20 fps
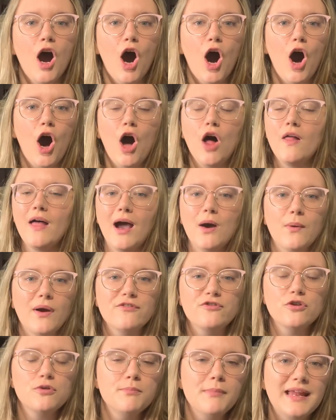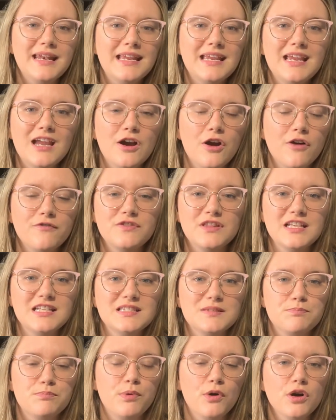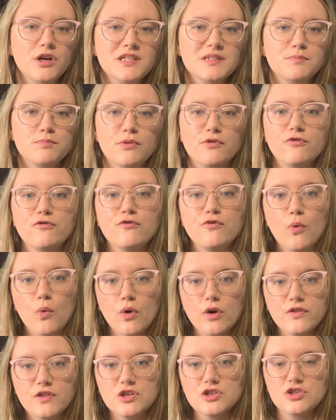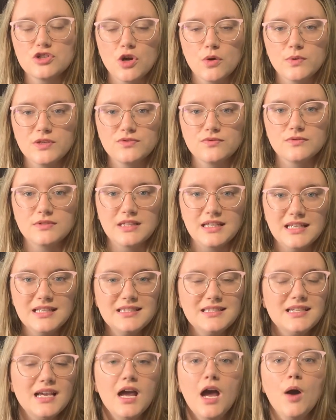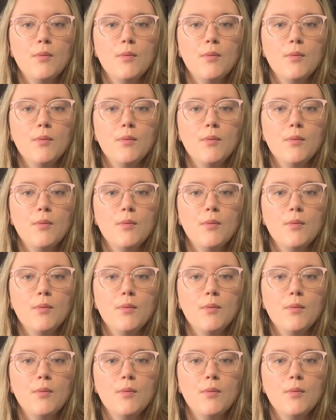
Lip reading: all however many of these books before this show is released?